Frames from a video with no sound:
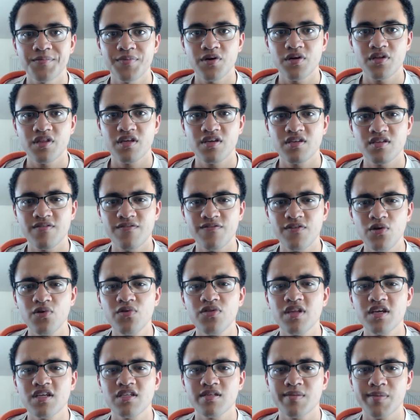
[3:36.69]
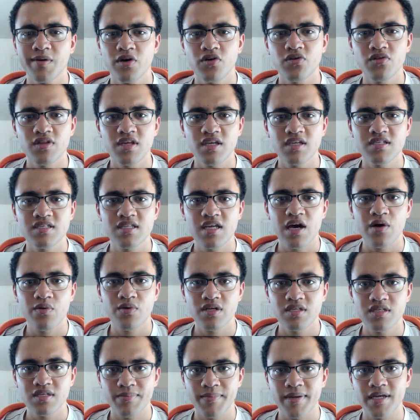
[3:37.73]
but there's a few things about this that I
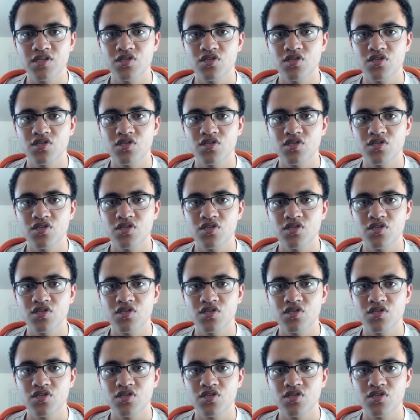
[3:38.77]
wanted to